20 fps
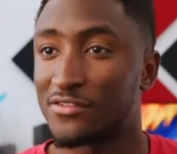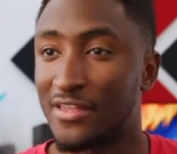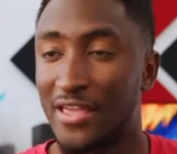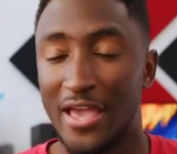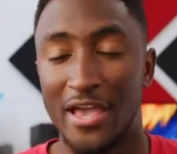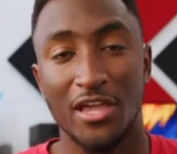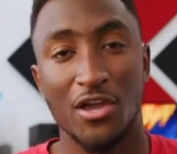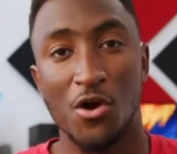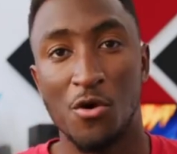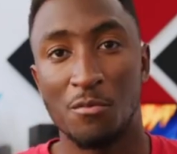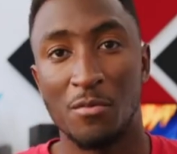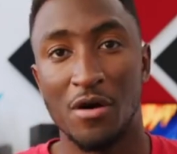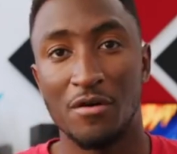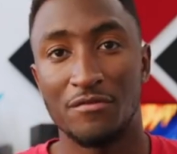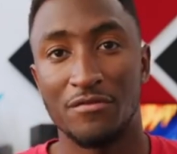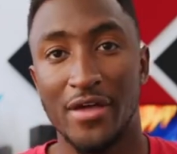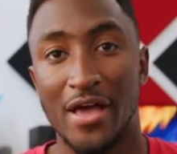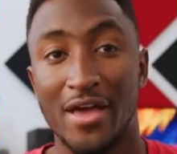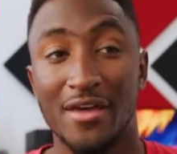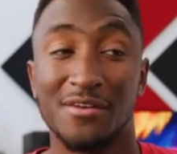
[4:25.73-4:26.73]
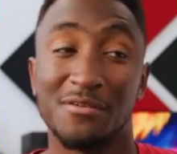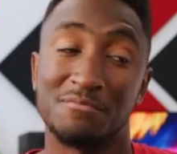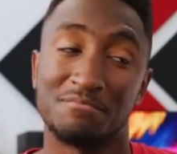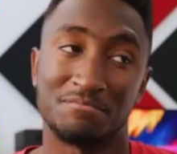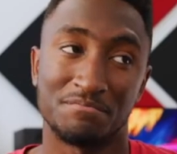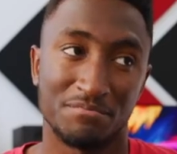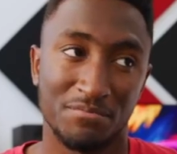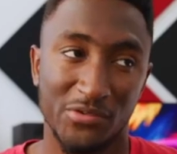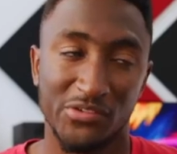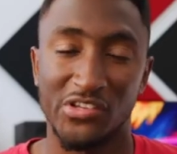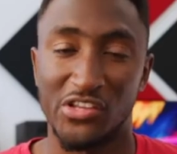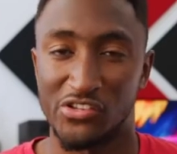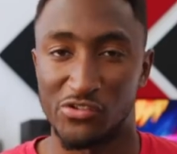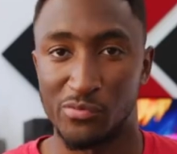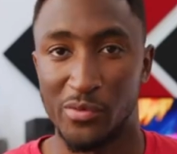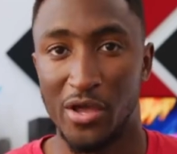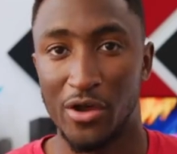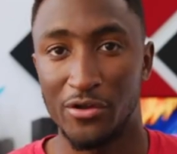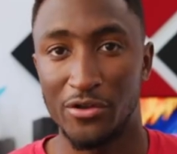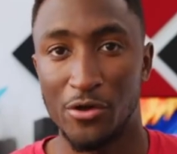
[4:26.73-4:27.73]
Can't go above that, and
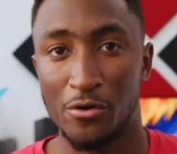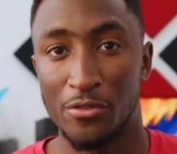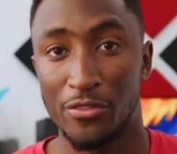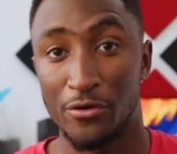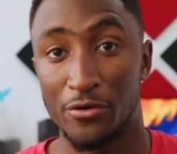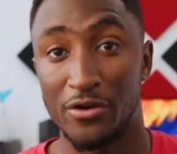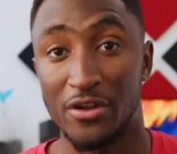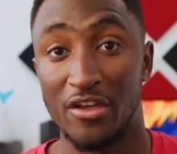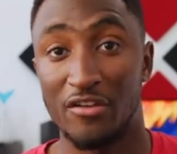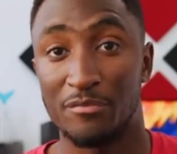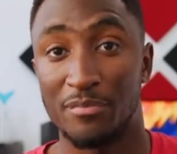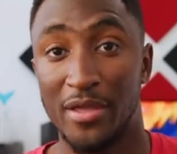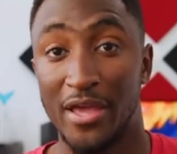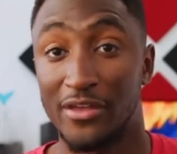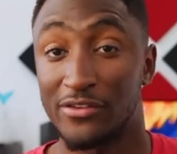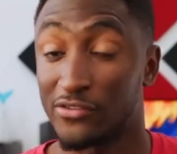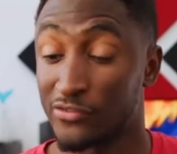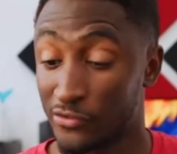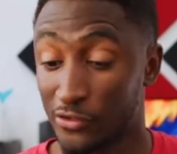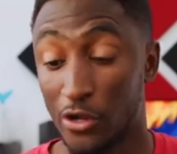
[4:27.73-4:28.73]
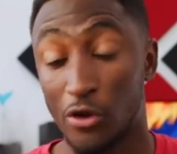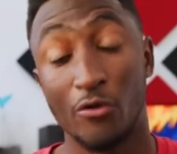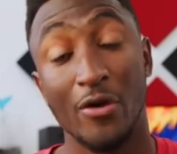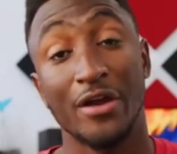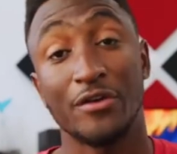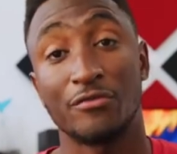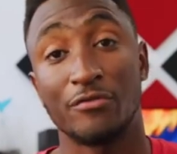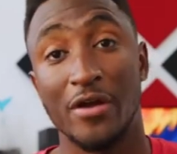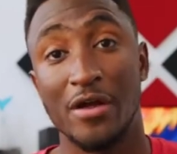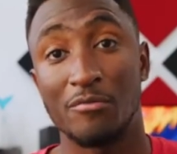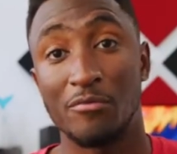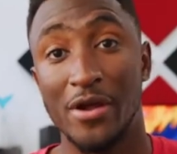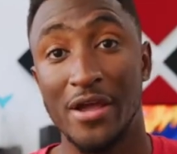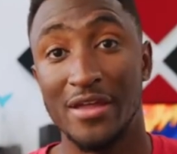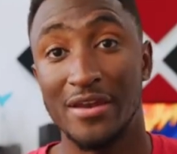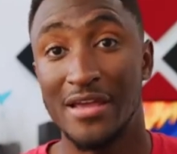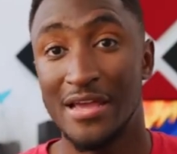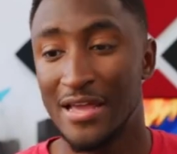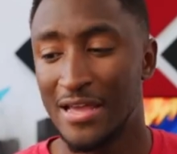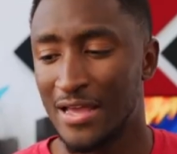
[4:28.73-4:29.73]
since we all know 30 FPS is the correct frame rate,